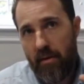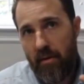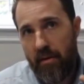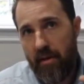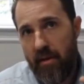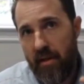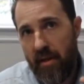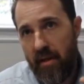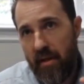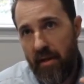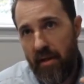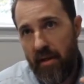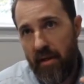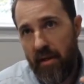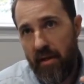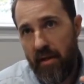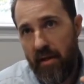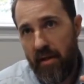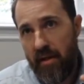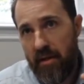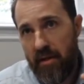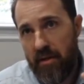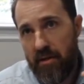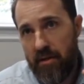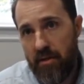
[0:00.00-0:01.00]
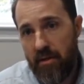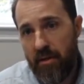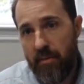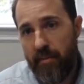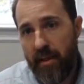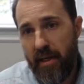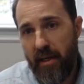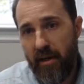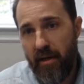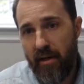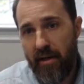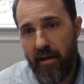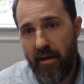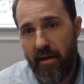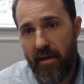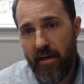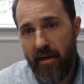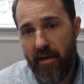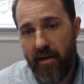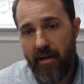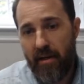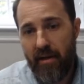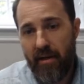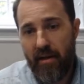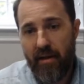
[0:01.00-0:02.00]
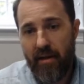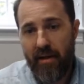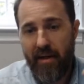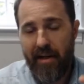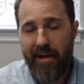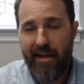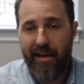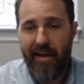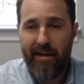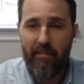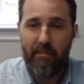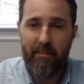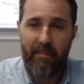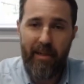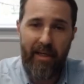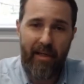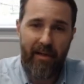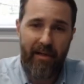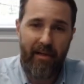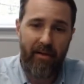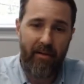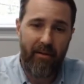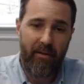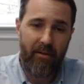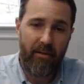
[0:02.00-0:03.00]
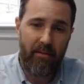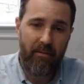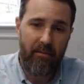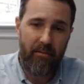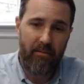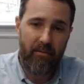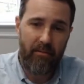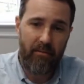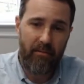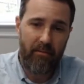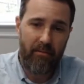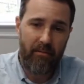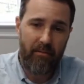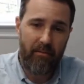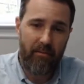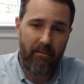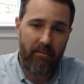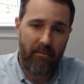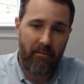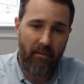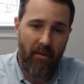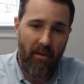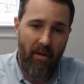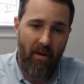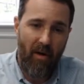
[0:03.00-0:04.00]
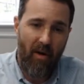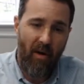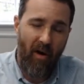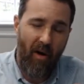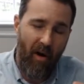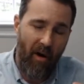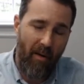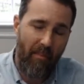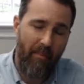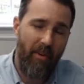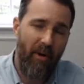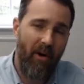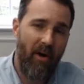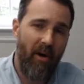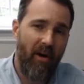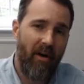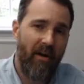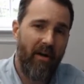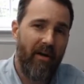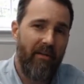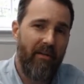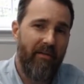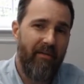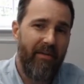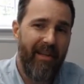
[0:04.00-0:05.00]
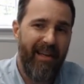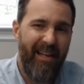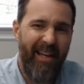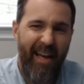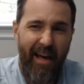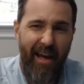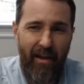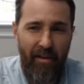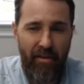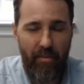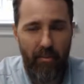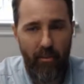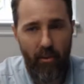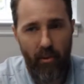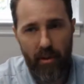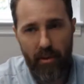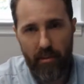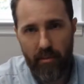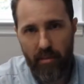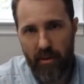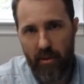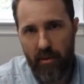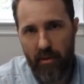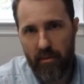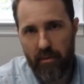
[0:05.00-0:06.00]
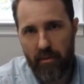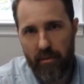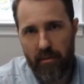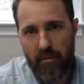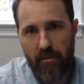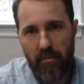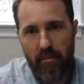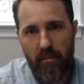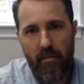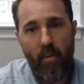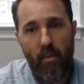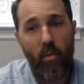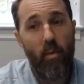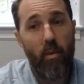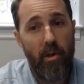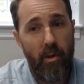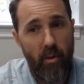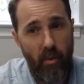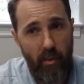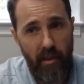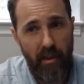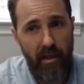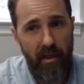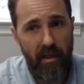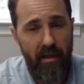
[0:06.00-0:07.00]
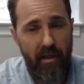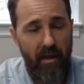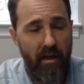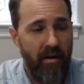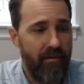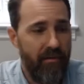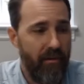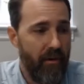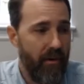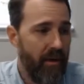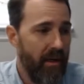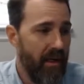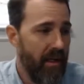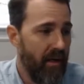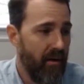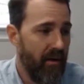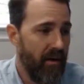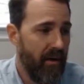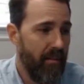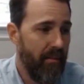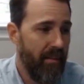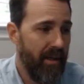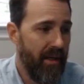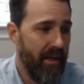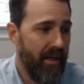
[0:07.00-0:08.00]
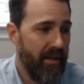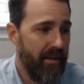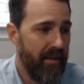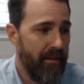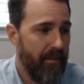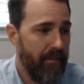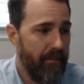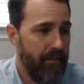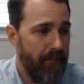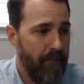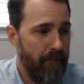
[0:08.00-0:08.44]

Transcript: the superior and medial are part of the ethmoid bone, which we're going to cover here in a minute.